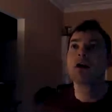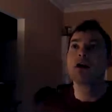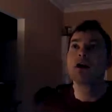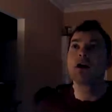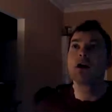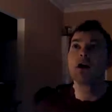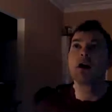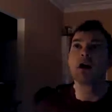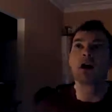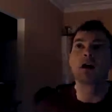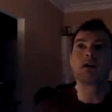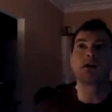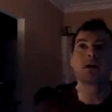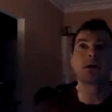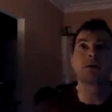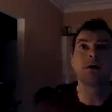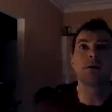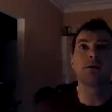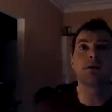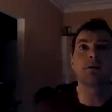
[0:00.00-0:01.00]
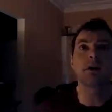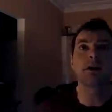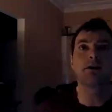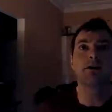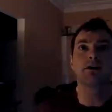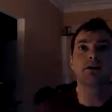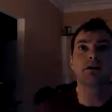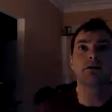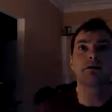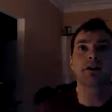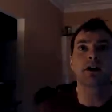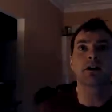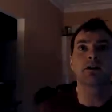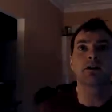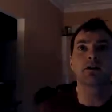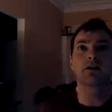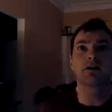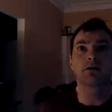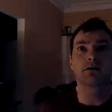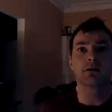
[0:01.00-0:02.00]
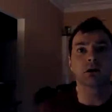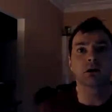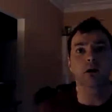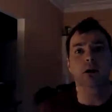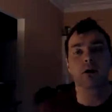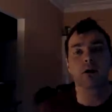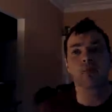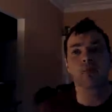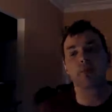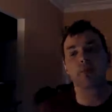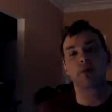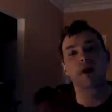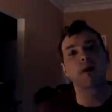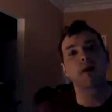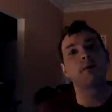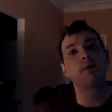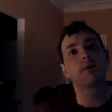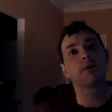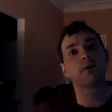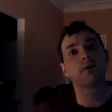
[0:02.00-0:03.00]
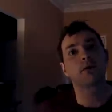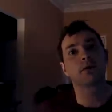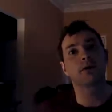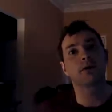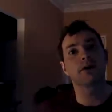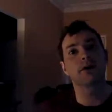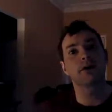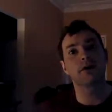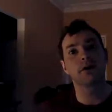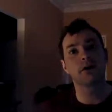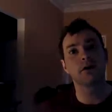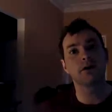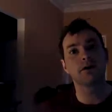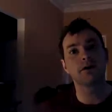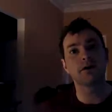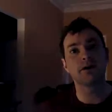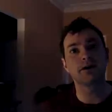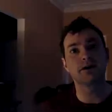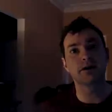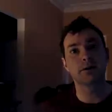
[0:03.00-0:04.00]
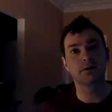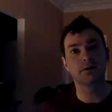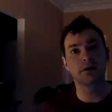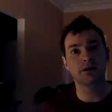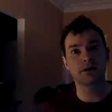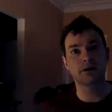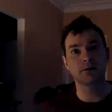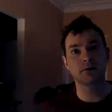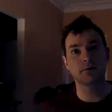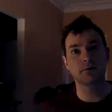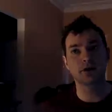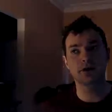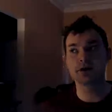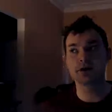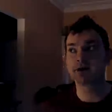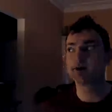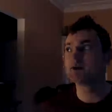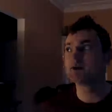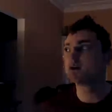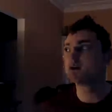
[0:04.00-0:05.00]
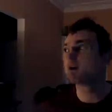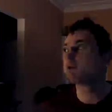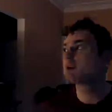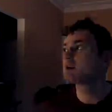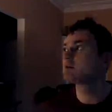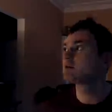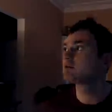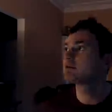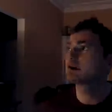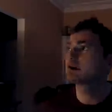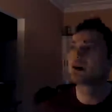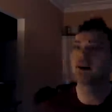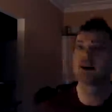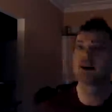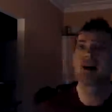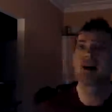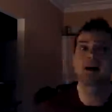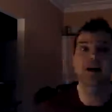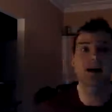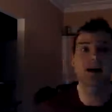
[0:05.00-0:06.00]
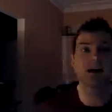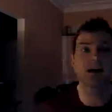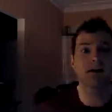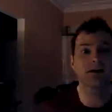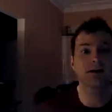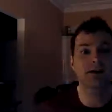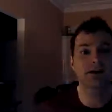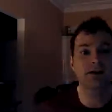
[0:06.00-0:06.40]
A lot of people mentioned the fact that Pep Guardiola did a similar thing with Man City. I mean, it seems